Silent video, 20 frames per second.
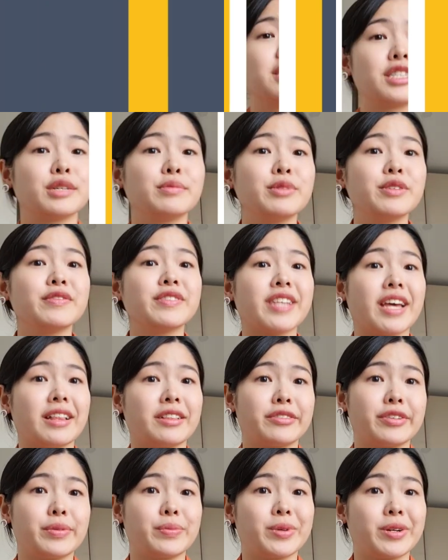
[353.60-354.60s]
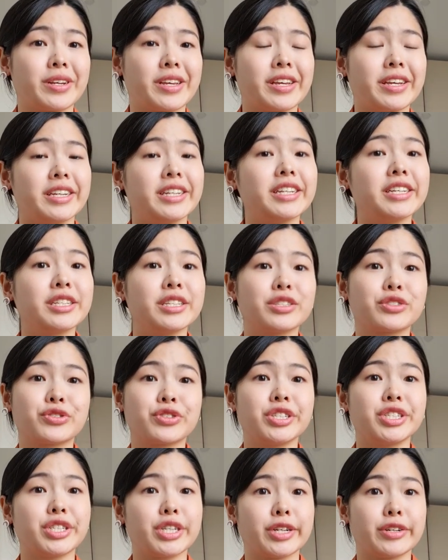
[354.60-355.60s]
In terms of salary, working in
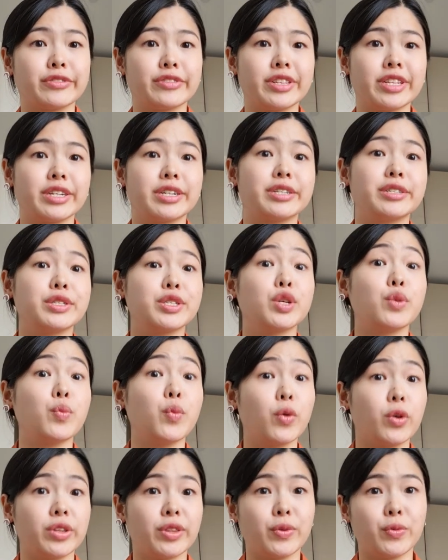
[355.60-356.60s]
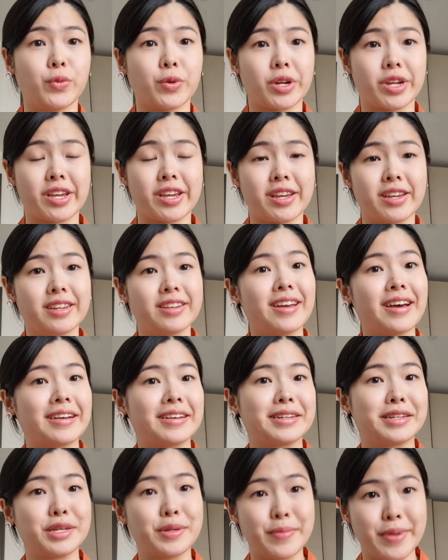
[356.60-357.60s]
industry generally earns you more than working in
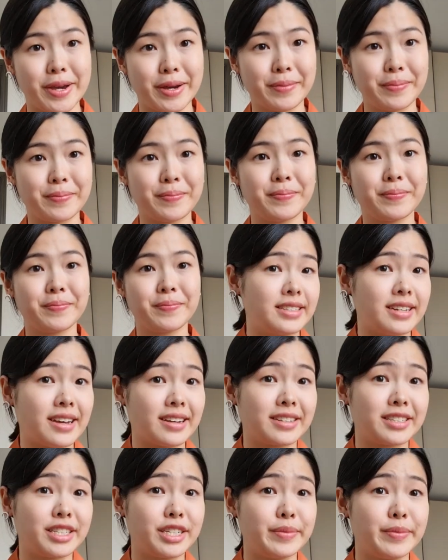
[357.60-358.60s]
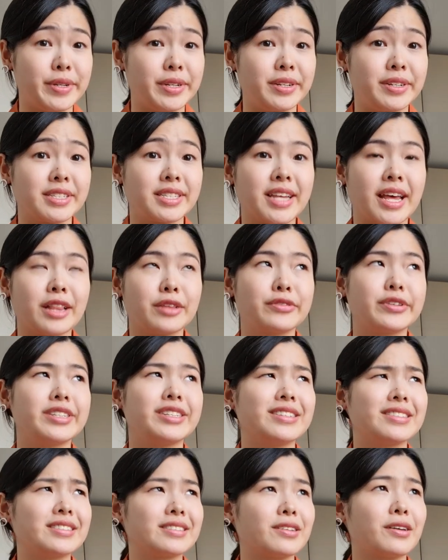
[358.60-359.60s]
academia. In academia, your
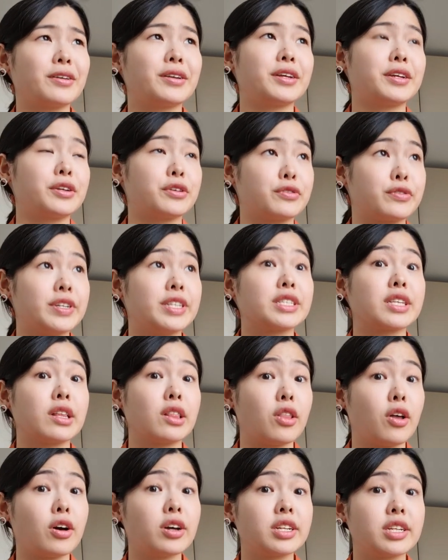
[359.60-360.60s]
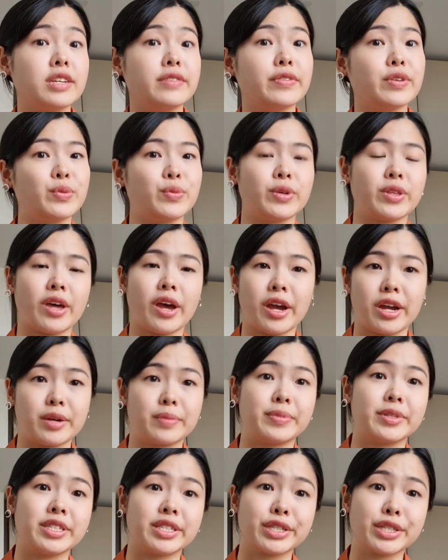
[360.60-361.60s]
salary does not increase a lot even with
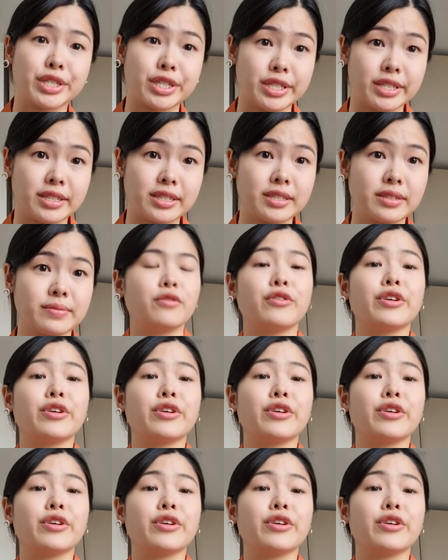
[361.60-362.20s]
higher positions.